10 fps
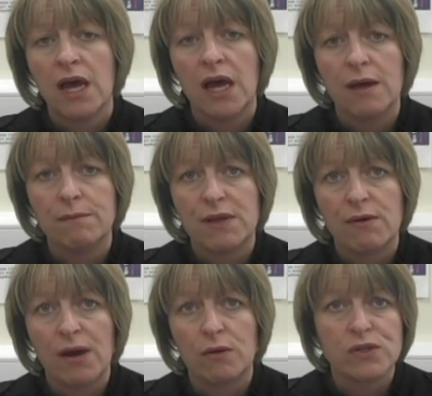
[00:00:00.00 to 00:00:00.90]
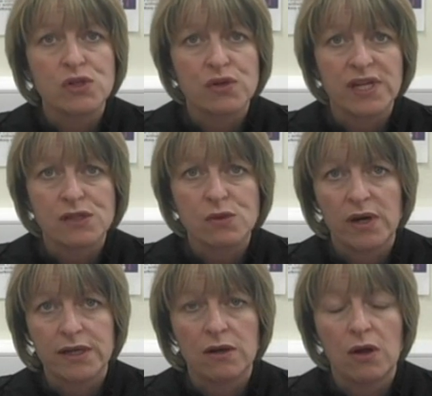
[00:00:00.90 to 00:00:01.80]
um, they're out on the streets
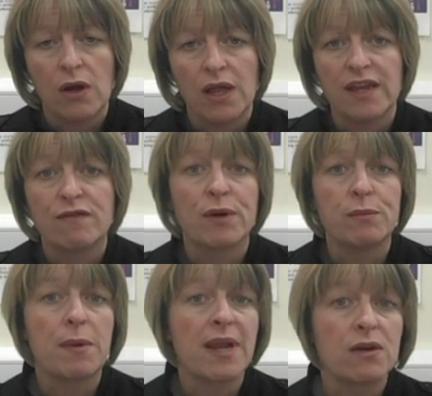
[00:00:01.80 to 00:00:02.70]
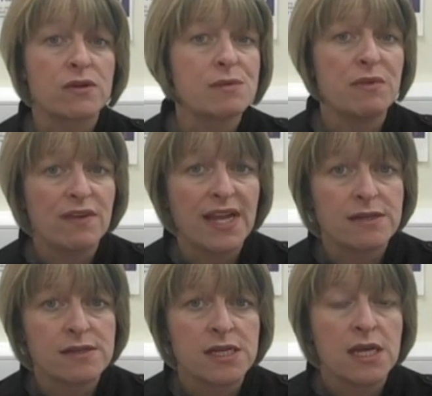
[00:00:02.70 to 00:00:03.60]
quite a lot and they've probably got some
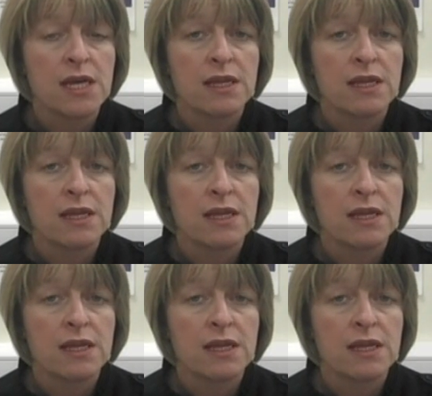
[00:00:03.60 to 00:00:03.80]
events